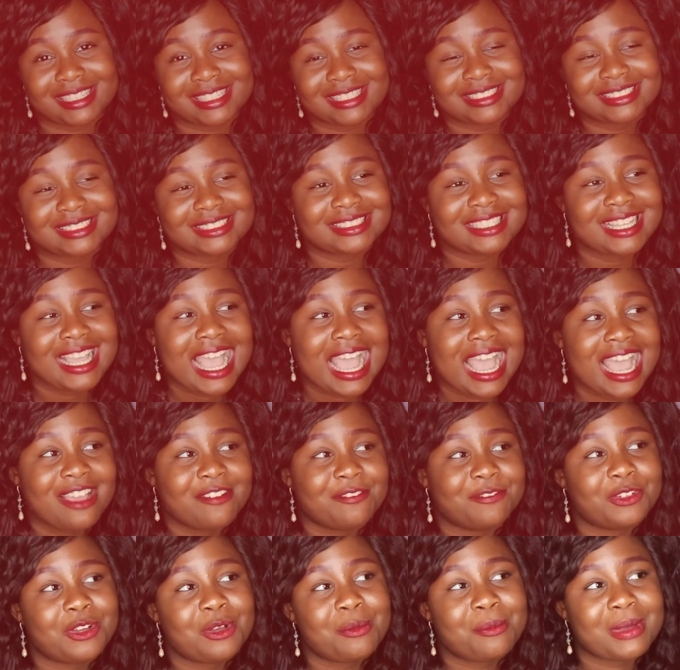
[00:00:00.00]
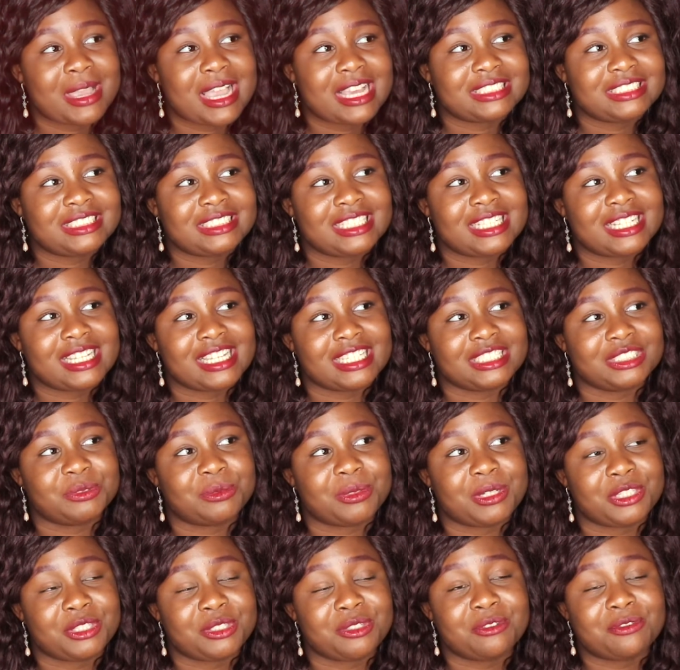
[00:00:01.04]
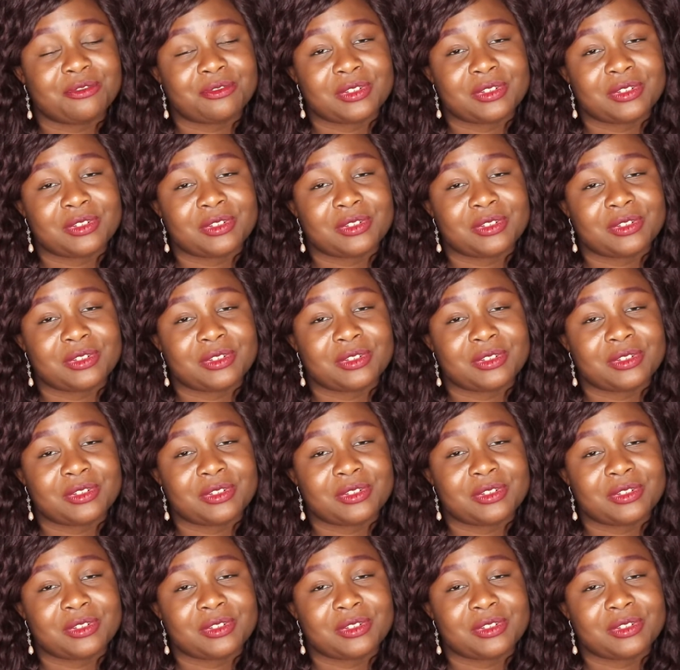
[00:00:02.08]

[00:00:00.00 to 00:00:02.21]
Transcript: this. Film batching is when you